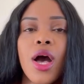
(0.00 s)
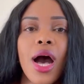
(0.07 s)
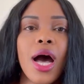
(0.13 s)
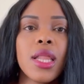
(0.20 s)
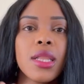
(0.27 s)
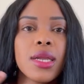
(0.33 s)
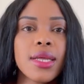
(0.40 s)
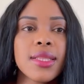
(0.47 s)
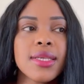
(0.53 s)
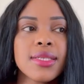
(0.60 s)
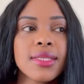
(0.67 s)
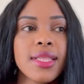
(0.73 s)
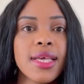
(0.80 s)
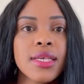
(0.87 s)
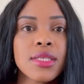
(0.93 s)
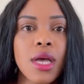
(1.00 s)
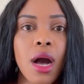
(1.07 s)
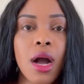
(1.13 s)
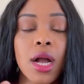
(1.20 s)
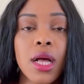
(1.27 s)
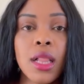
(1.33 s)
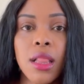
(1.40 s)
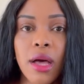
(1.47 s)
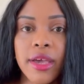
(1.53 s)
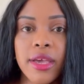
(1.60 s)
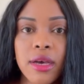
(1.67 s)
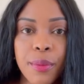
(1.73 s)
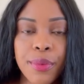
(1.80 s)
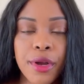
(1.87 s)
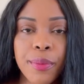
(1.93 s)
a lot of these things are clogging
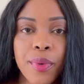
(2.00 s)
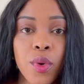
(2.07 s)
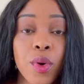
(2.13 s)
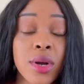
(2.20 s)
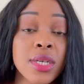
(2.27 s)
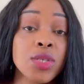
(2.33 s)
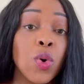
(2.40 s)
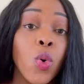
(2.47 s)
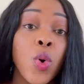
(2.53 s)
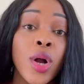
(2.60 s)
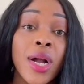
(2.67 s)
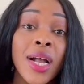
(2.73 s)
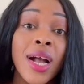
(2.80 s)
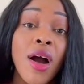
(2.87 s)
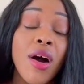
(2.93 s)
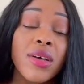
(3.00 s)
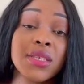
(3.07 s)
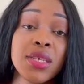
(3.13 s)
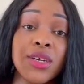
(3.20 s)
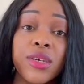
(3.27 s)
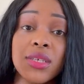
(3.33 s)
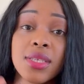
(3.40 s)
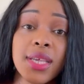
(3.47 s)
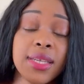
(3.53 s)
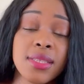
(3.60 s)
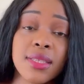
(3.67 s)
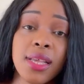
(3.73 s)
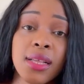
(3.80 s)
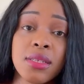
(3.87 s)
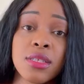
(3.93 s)
up your pores or causing your skin
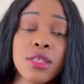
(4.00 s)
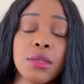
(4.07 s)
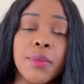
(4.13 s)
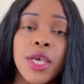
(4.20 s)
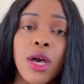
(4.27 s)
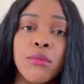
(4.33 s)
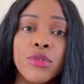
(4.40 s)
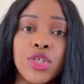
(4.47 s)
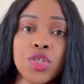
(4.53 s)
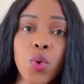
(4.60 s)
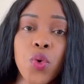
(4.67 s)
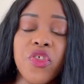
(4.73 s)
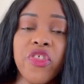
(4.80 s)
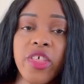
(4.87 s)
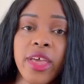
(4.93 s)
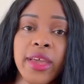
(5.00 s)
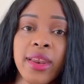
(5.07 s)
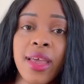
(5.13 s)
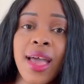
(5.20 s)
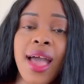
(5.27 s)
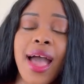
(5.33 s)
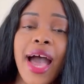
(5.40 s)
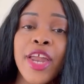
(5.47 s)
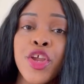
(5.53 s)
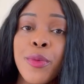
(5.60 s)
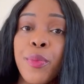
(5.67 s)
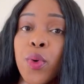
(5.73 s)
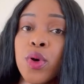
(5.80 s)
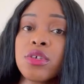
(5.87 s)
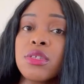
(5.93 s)
cells to become so thin and your
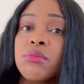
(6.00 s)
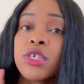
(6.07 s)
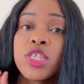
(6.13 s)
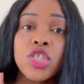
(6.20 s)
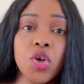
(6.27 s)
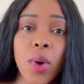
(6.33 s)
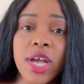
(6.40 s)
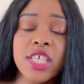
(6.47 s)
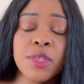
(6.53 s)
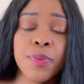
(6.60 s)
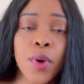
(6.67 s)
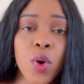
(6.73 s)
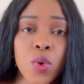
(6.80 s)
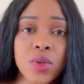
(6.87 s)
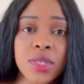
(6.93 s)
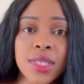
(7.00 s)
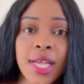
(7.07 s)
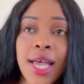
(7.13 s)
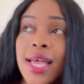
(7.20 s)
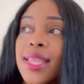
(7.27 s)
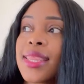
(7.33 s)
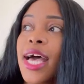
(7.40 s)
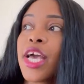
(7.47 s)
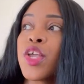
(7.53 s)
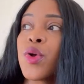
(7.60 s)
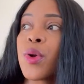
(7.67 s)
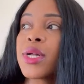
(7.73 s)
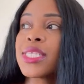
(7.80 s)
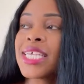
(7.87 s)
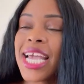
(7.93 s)
pores to be so exposed that
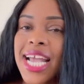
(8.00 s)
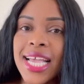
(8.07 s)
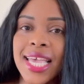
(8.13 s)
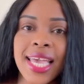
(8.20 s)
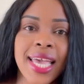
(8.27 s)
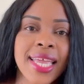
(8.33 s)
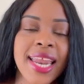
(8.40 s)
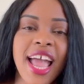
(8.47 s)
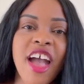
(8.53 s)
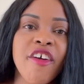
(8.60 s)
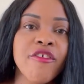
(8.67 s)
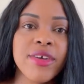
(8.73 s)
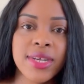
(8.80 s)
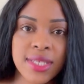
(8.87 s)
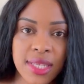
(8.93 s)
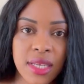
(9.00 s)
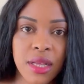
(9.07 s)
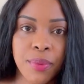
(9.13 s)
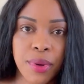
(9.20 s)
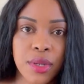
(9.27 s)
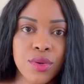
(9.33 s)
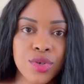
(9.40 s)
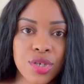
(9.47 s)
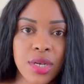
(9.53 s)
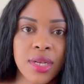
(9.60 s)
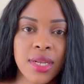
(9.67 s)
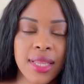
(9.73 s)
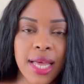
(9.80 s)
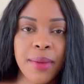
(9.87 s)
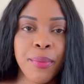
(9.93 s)
you're taking in every single
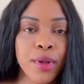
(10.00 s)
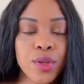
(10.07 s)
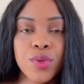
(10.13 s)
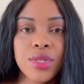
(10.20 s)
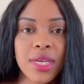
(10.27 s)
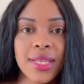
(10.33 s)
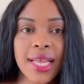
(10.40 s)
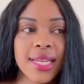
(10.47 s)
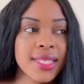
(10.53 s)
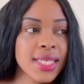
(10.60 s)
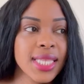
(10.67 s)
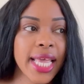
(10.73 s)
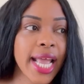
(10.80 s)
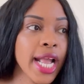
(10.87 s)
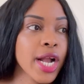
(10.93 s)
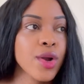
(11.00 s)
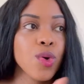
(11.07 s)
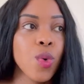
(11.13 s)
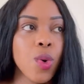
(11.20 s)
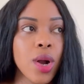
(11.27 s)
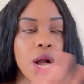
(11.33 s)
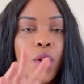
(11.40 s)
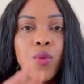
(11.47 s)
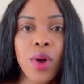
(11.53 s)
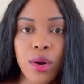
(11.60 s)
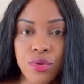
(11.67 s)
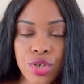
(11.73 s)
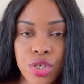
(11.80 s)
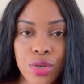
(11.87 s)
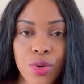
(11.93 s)
pollutant that is in the air or
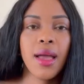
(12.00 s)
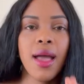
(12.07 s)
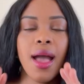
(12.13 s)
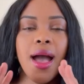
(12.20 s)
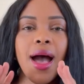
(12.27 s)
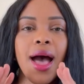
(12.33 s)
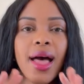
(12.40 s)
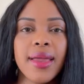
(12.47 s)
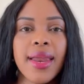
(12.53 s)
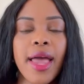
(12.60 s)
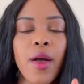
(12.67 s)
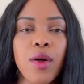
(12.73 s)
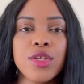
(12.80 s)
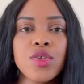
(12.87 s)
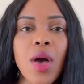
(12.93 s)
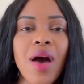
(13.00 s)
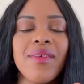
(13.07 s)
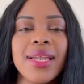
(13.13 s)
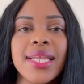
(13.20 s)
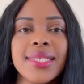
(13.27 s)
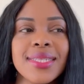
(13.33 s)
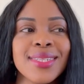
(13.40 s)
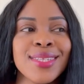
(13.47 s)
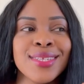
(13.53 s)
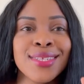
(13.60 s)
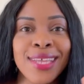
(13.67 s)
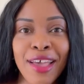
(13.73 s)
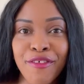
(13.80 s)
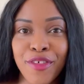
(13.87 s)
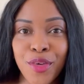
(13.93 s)
around you. And I also have a little
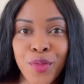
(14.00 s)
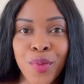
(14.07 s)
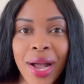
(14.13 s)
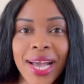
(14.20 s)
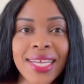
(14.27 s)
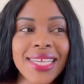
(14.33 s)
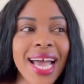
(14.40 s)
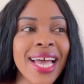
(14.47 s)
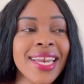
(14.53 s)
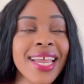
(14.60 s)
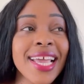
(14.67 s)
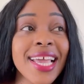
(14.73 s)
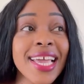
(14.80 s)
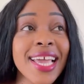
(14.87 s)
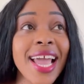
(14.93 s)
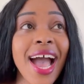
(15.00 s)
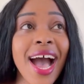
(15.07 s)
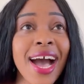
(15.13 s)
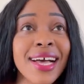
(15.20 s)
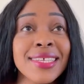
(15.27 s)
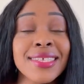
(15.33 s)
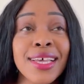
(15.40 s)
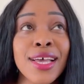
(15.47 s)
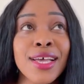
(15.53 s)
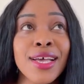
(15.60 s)
nephew, right? And he had